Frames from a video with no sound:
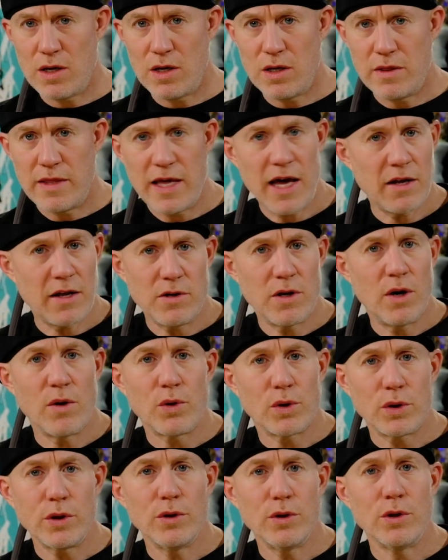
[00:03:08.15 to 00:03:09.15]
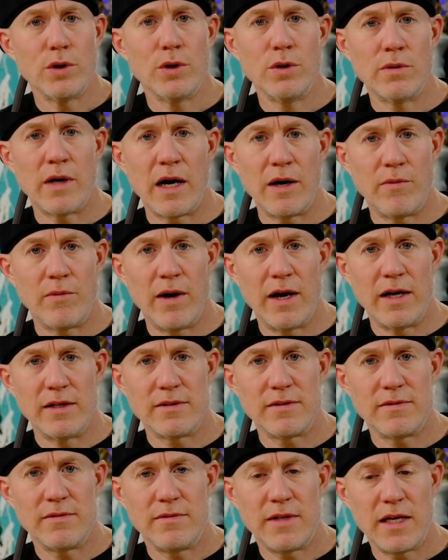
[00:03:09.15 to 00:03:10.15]
They had no clue who I
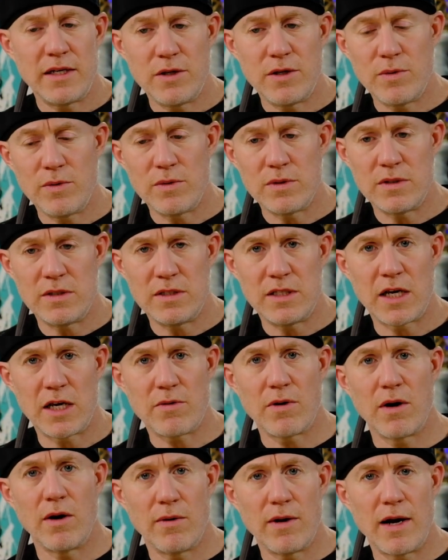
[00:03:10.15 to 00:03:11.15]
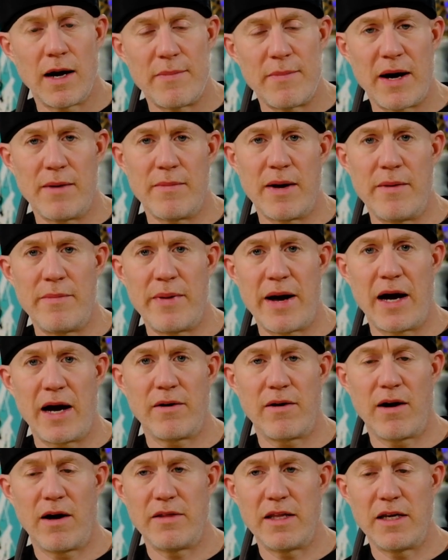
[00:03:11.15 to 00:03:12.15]
was. They knew zero about my
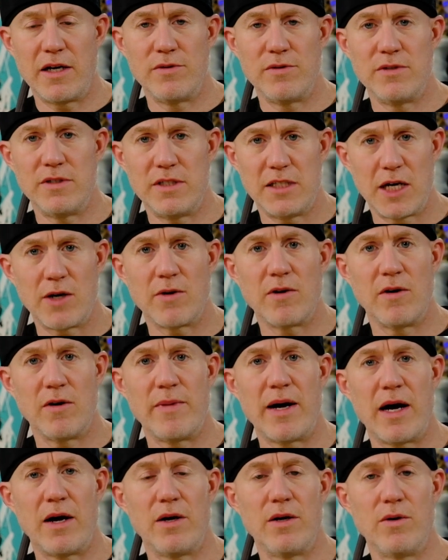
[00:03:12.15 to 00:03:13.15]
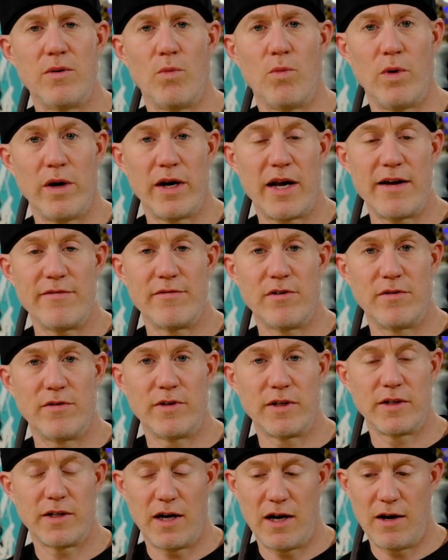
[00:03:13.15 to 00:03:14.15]
background. They knew zero about what I've
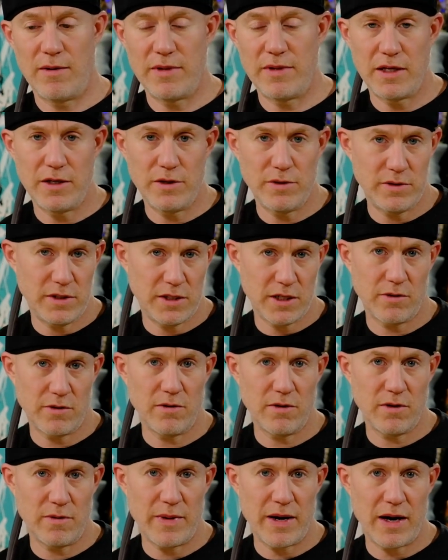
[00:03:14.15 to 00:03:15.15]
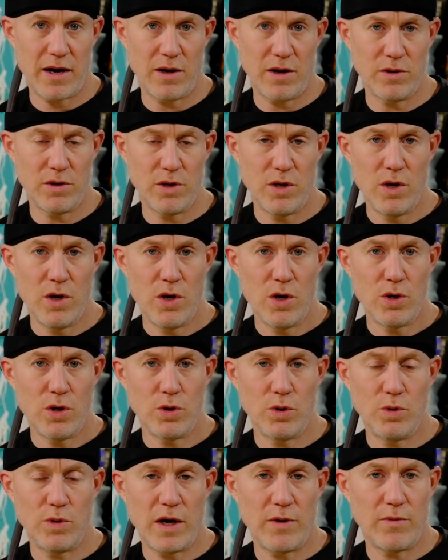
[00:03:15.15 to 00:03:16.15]
overcome. They knew zero about
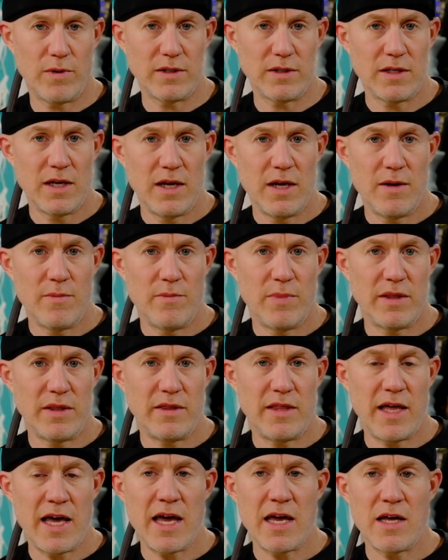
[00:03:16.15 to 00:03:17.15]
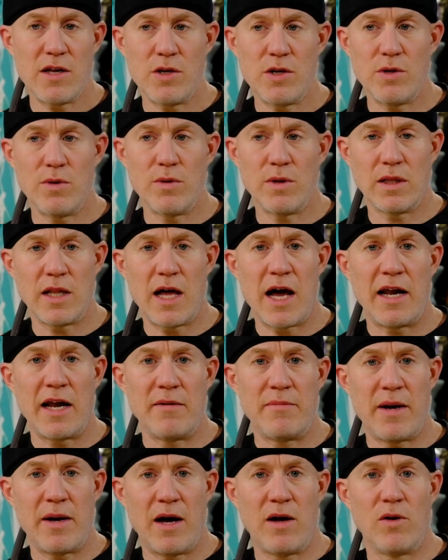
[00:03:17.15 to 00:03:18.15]
who I was, but they knew a lot
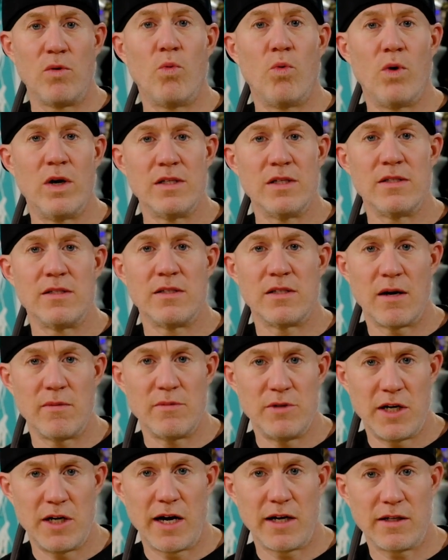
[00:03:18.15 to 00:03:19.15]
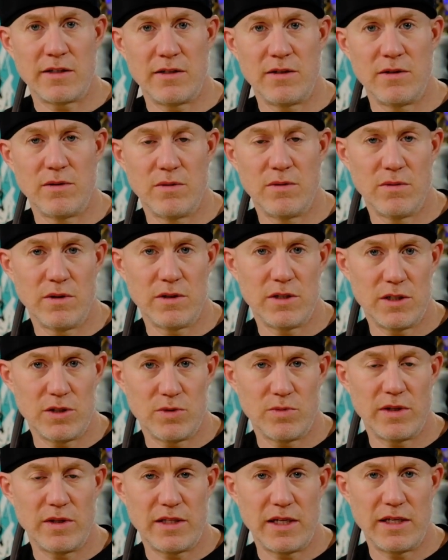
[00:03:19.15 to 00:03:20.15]
about one subject, which
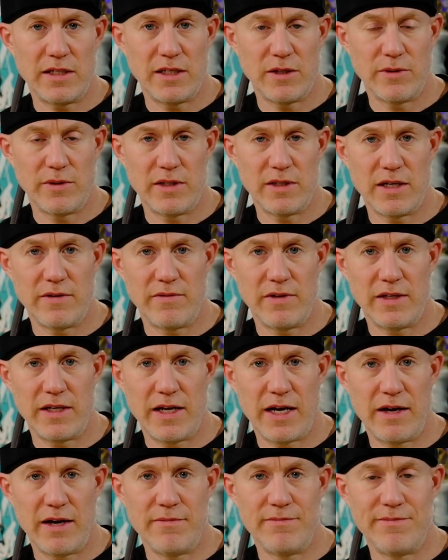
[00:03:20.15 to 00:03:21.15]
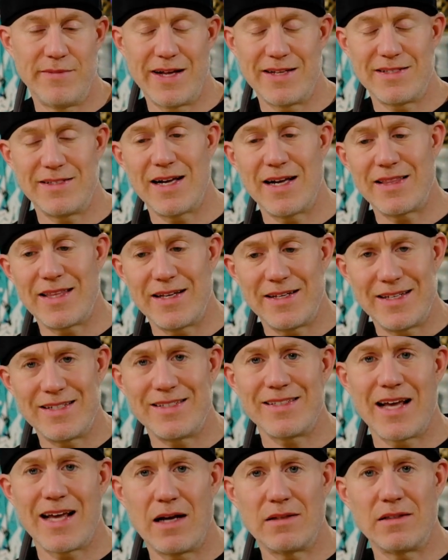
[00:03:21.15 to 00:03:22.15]
is what they deal with every day. That's not to
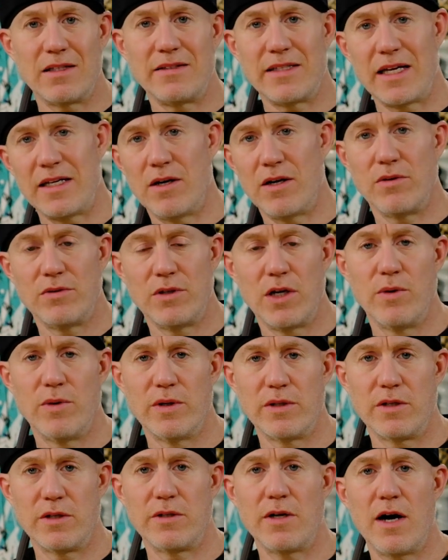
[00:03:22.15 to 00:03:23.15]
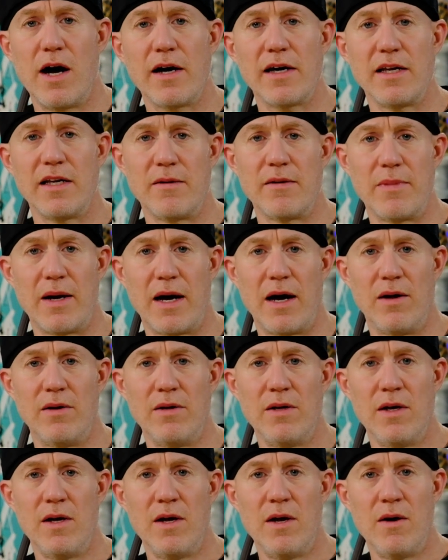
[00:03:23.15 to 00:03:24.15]
discount that they don't know what they're talking about,
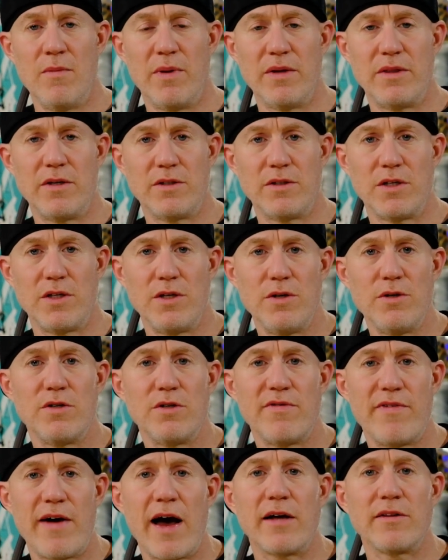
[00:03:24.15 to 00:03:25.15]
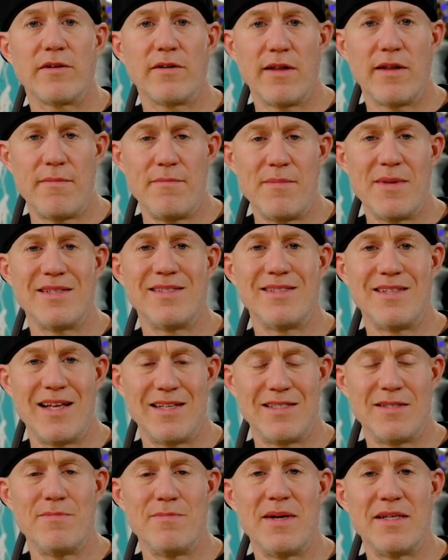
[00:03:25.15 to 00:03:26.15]
but there's a huge factor that
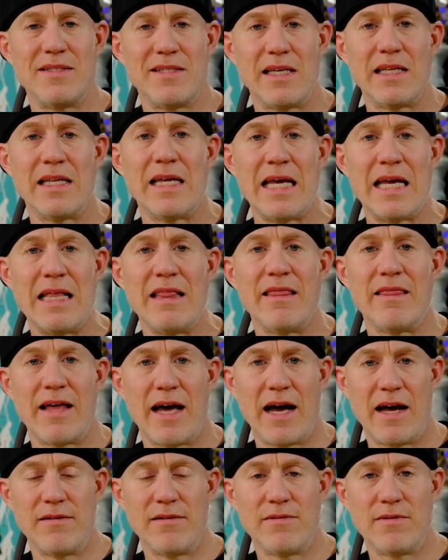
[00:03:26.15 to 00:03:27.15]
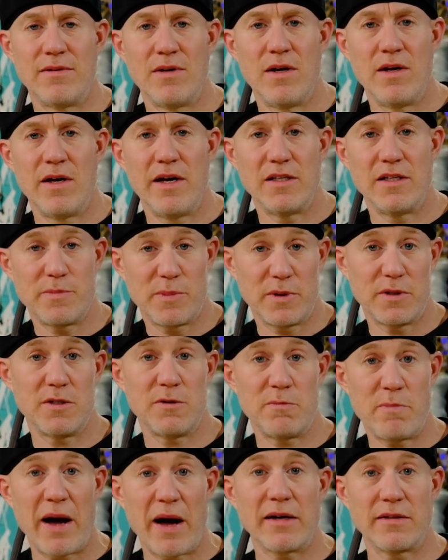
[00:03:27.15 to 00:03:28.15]
it's missing in that. It's
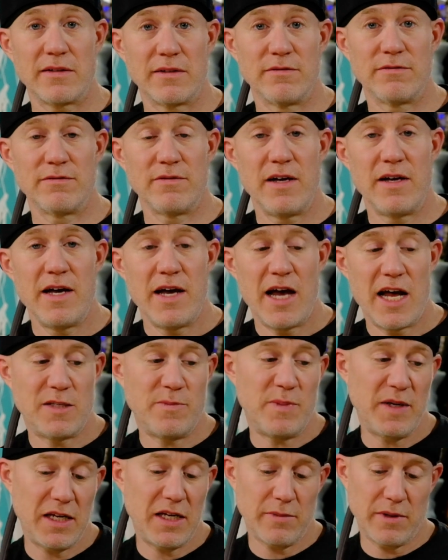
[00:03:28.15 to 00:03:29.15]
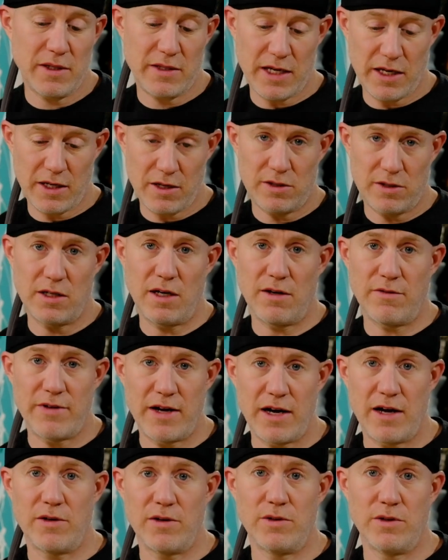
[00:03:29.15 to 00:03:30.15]
perspective. It's being able to take yourself
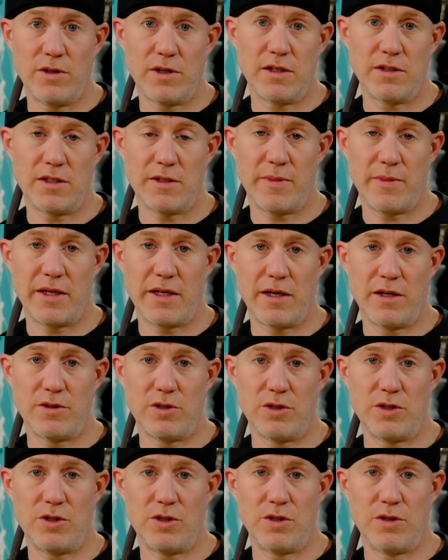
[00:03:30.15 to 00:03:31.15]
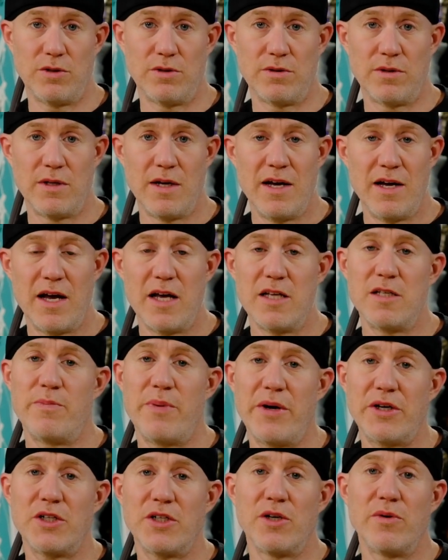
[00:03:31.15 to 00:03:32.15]
out and look in somebody else's shoes,
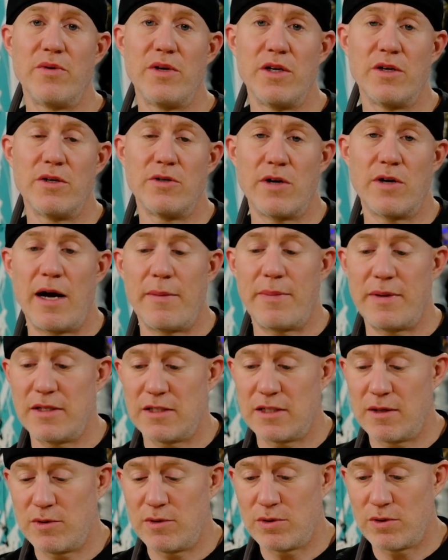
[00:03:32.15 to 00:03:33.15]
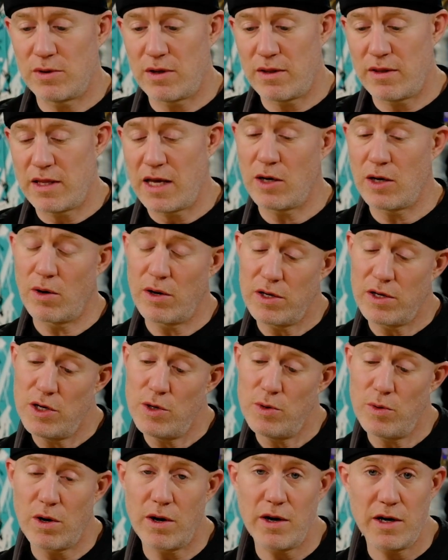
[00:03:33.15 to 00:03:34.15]
especially when you're dropping some sort of thing, or
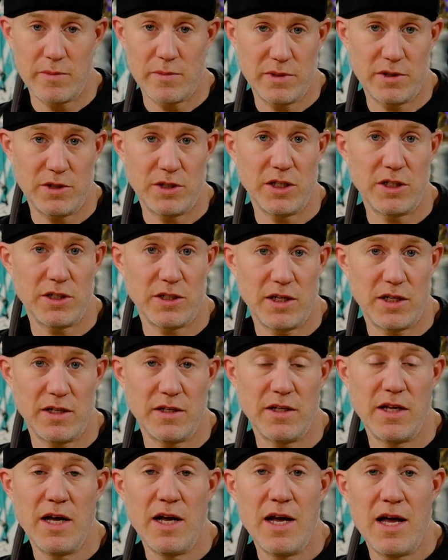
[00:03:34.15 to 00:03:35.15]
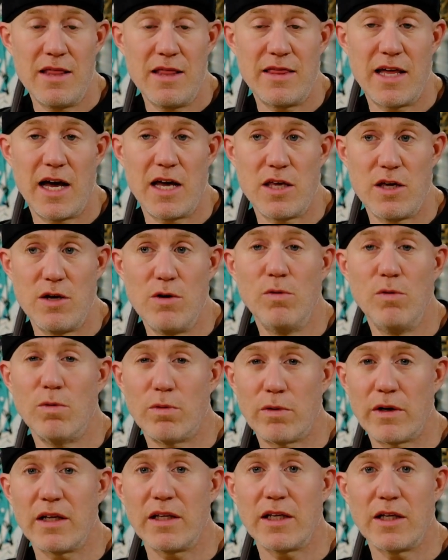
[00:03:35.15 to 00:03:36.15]
you are in a position that you
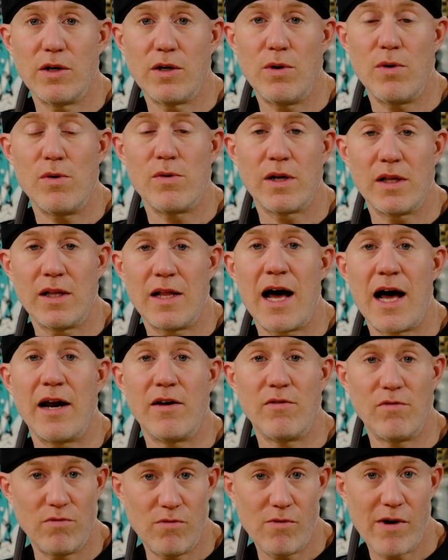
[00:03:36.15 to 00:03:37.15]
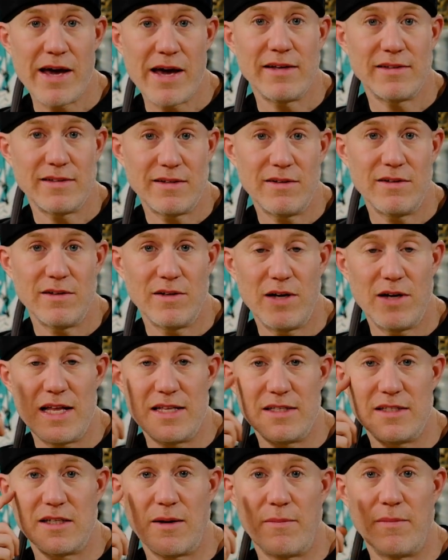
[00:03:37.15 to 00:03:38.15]
really hold a lot of weight
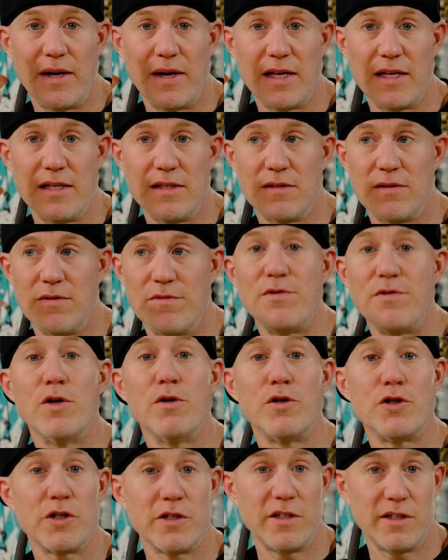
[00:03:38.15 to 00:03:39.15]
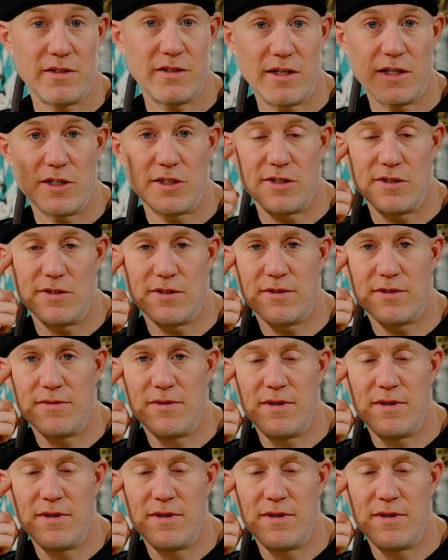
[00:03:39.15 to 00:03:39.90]
in somebody's future decisions,